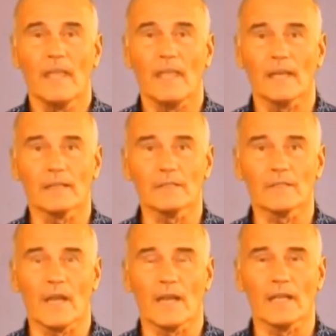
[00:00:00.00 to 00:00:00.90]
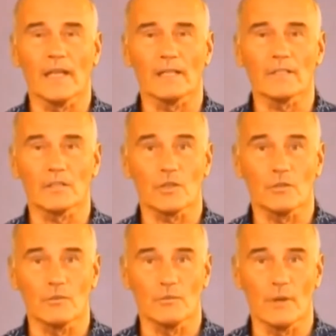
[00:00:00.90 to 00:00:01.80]
and I had such a
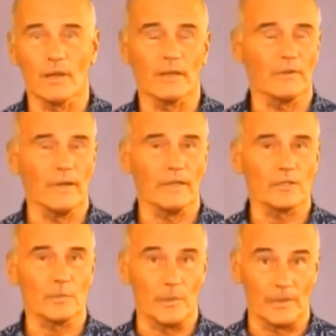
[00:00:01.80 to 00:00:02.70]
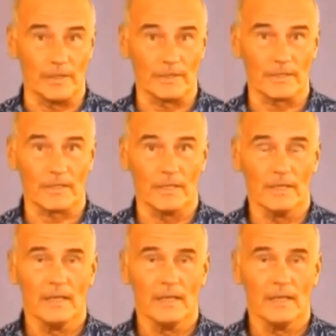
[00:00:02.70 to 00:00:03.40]
great experience.